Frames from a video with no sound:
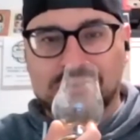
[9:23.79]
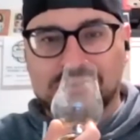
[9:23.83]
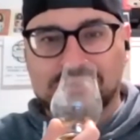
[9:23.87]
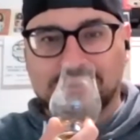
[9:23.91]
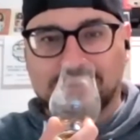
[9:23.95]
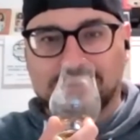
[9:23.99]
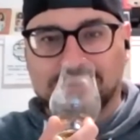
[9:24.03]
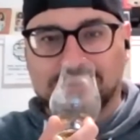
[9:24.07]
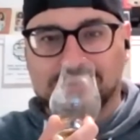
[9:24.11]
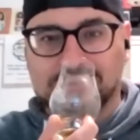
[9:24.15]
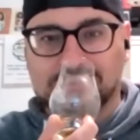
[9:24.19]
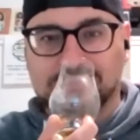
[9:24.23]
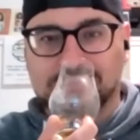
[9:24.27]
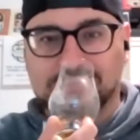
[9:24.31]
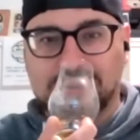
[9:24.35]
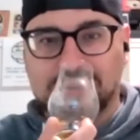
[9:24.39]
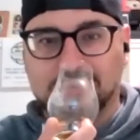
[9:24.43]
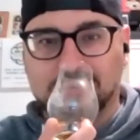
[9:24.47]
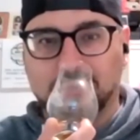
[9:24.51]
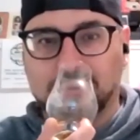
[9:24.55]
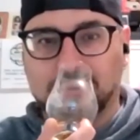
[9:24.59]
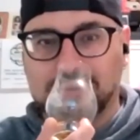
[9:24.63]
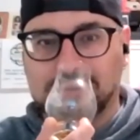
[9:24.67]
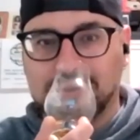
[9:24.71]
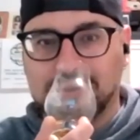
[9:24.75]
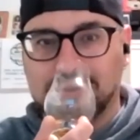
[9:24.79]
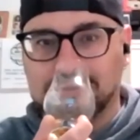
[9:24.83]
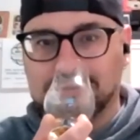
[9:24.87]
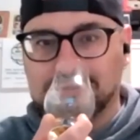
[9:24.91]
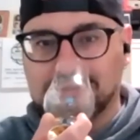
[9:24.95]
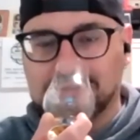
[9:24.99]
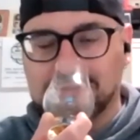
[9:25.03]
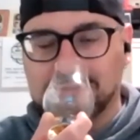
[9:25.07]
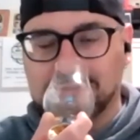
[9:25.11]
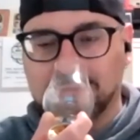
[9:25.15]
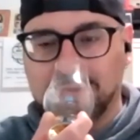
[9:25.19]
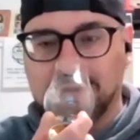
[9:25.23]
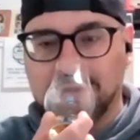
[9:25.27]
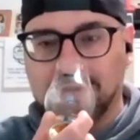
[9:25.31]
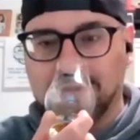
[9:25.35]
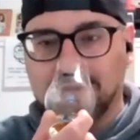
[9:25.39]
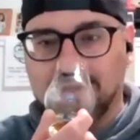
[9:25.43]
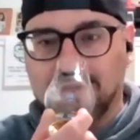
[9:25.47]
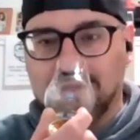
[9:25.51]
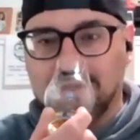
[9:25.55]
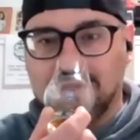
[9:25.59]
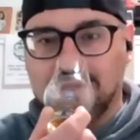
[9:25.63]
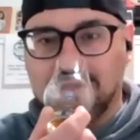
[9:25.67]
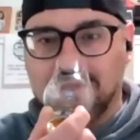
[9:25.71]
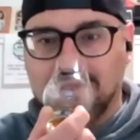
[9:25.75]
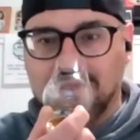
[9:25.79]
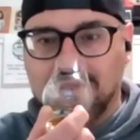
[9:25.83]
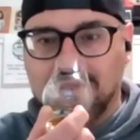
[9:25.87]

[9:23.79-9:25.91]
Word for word: Mm-hmm. It's got those big wood notes as well.